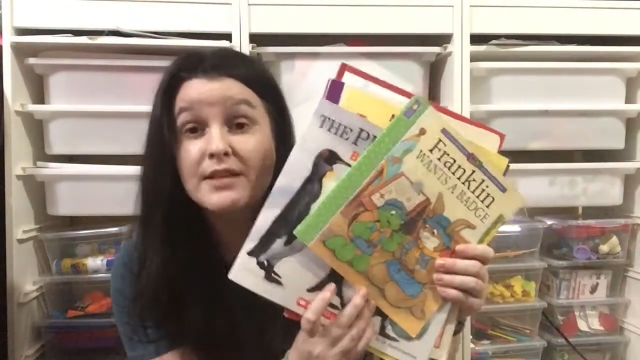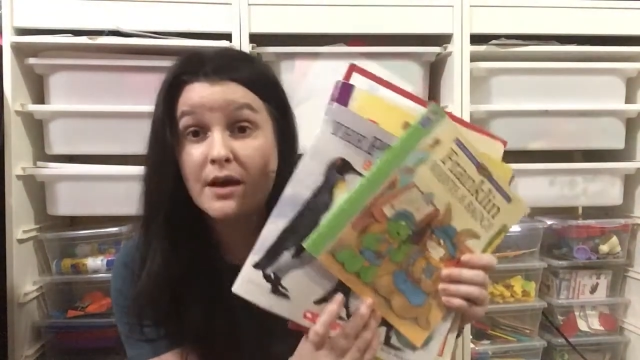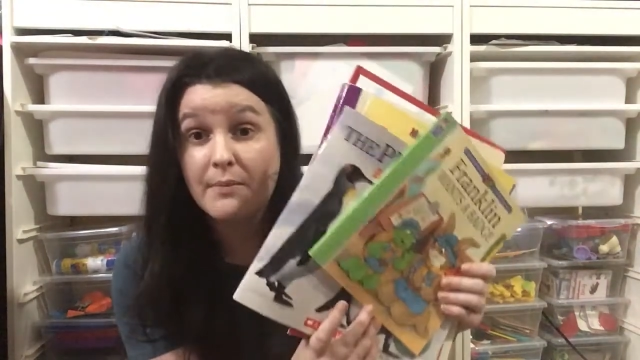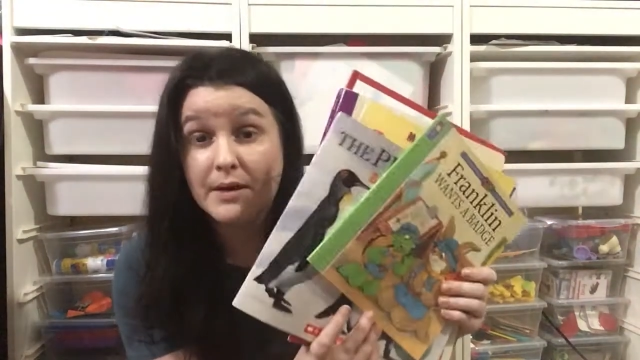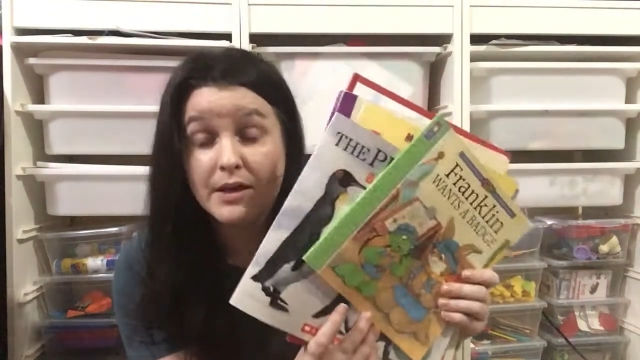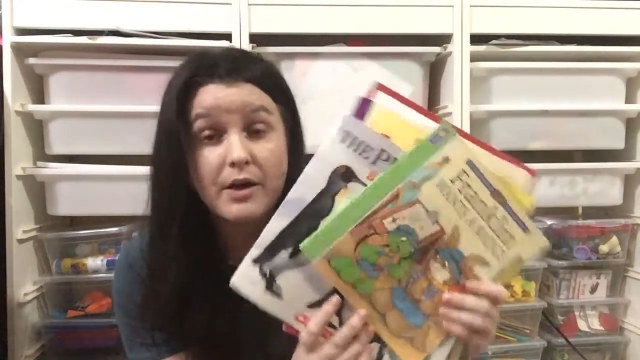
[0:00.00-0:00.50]
and
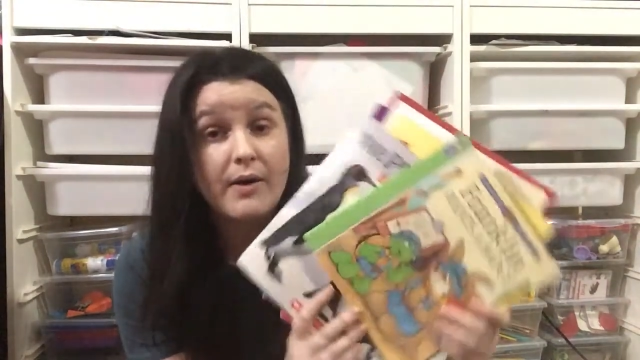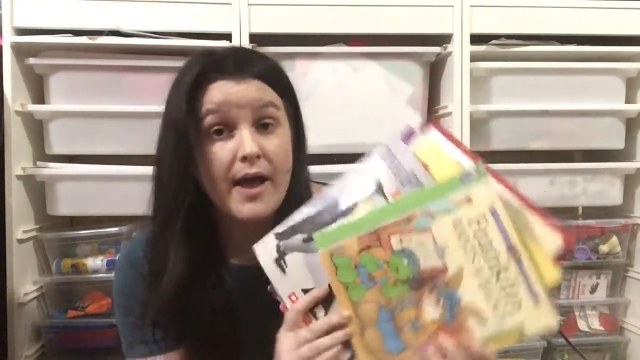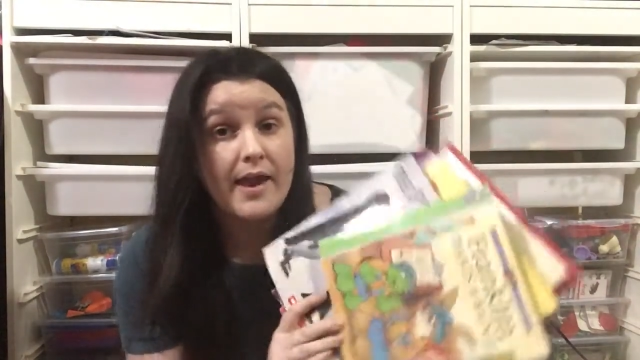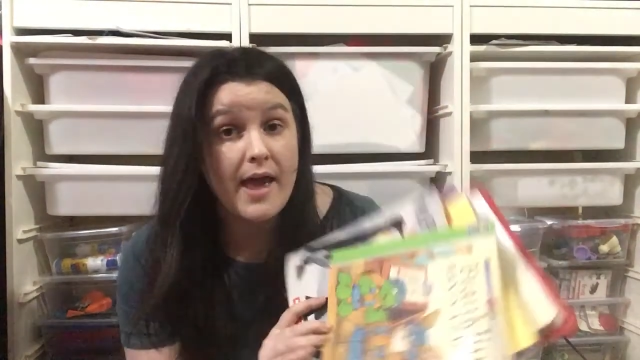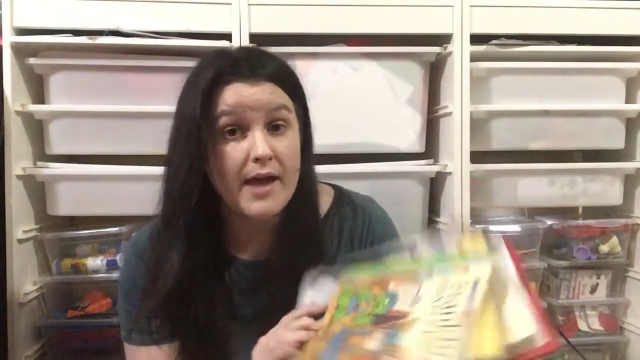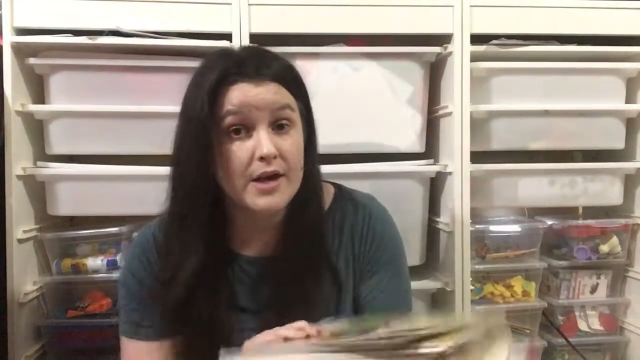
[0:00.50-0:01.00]
I'm going to go
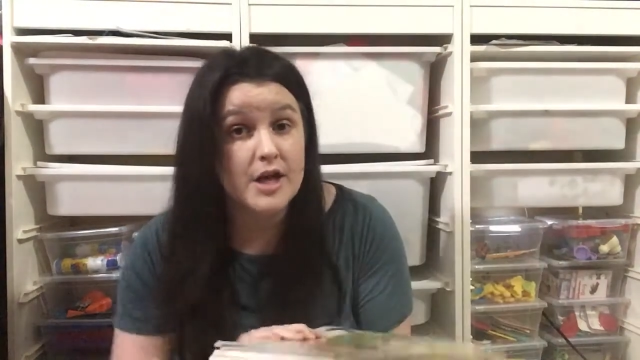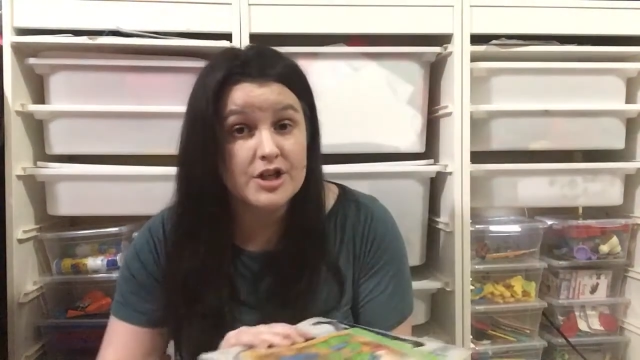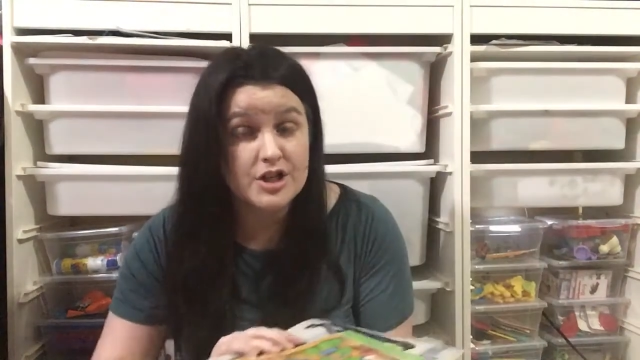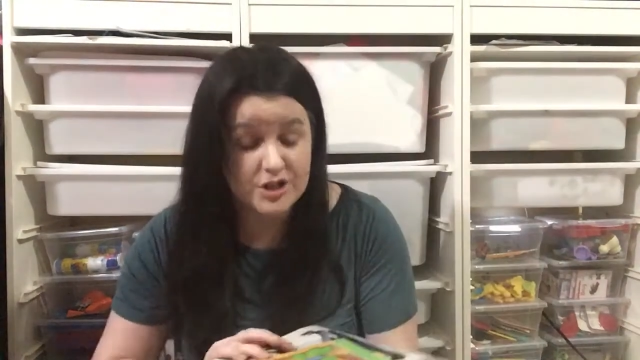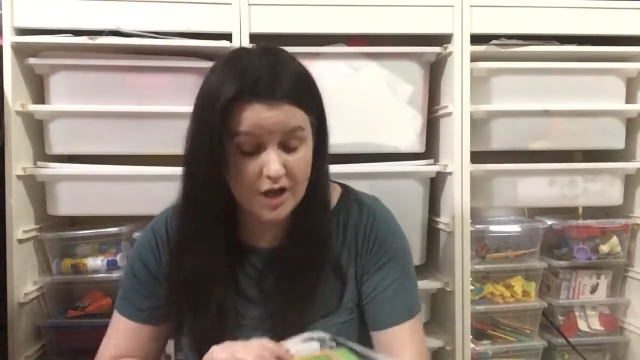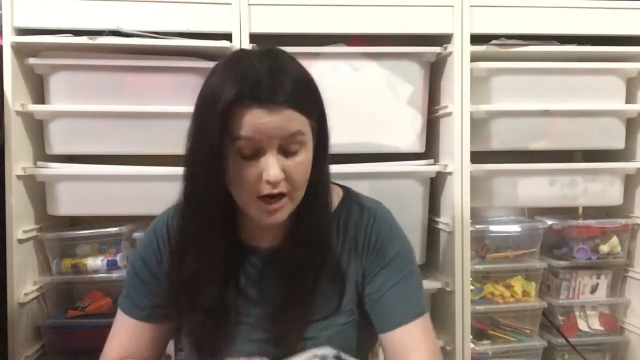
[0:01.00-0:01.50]
ahead and
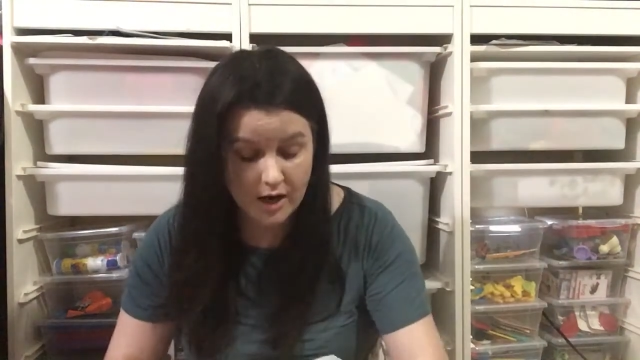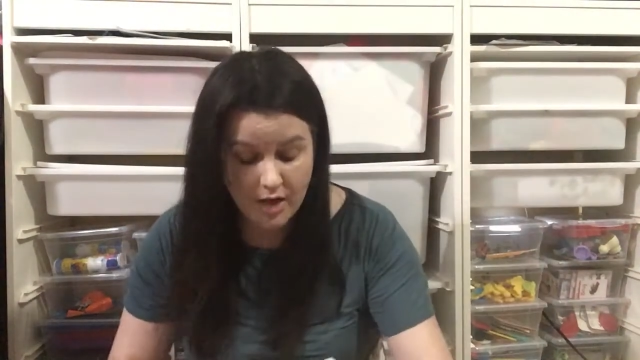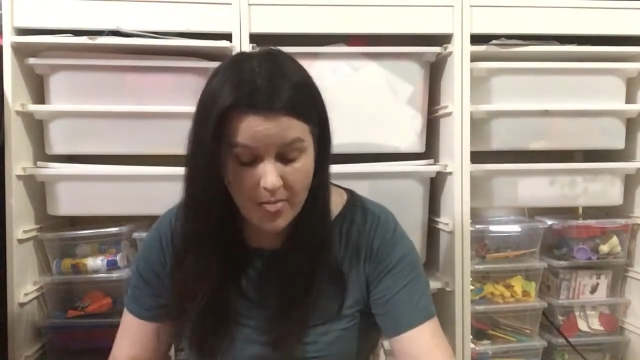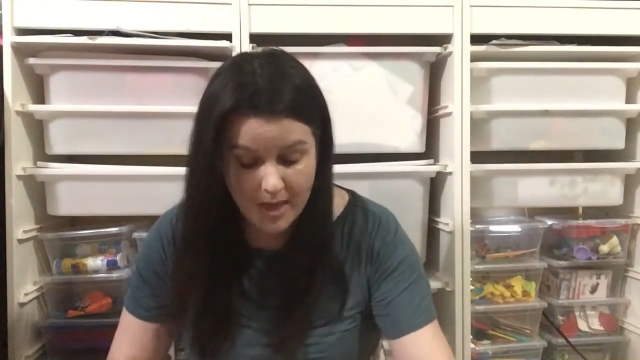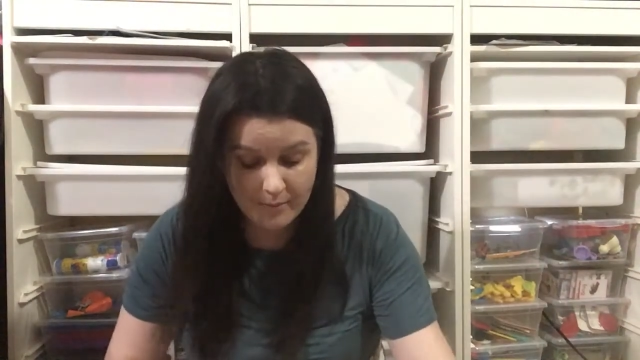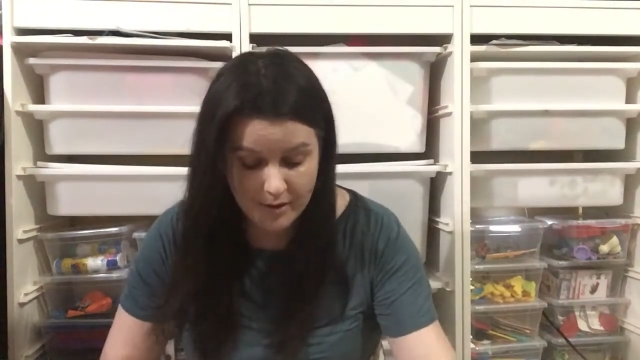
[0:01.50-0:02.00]
share
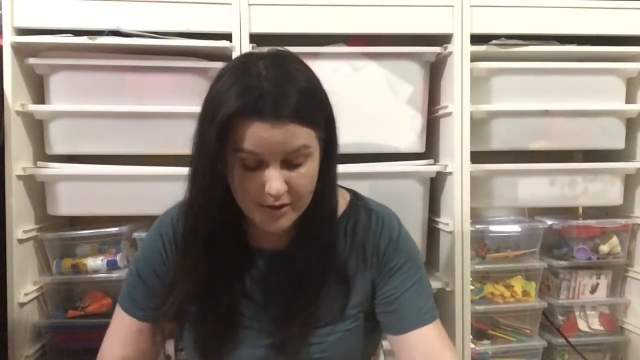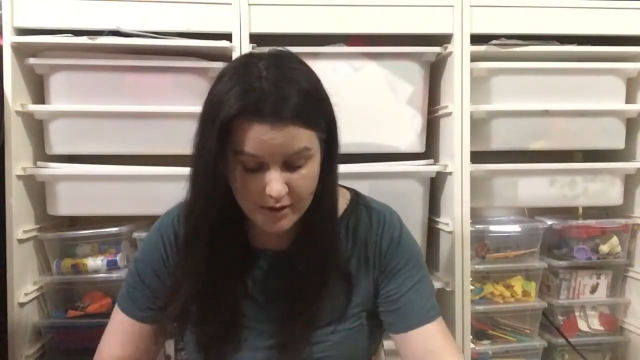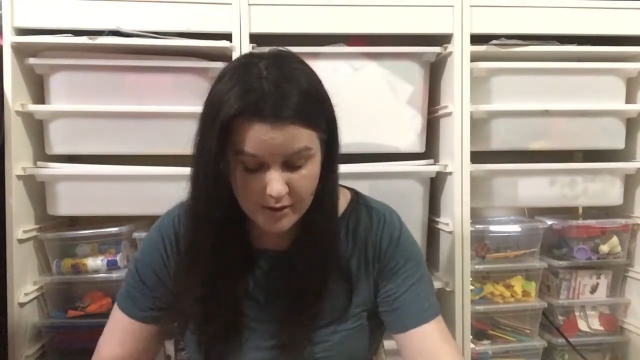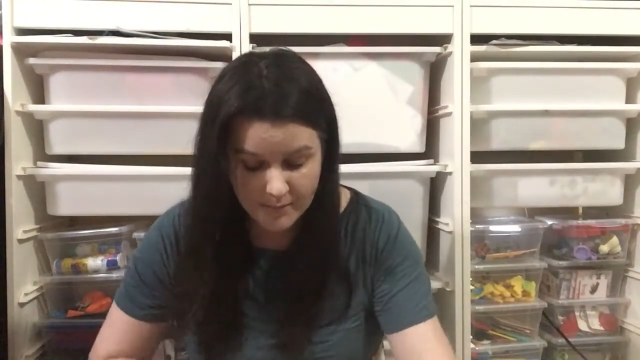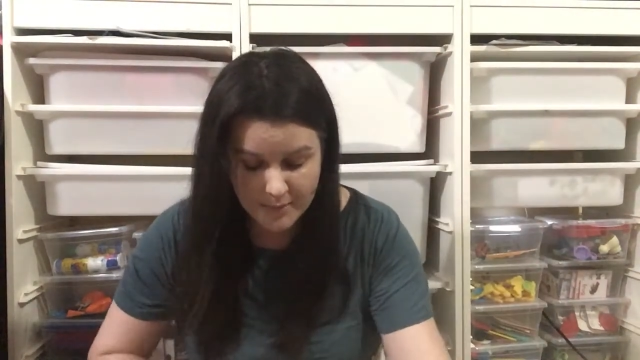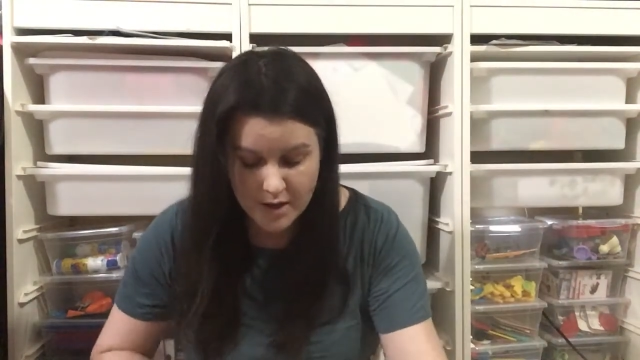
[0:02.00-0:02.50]
them with you.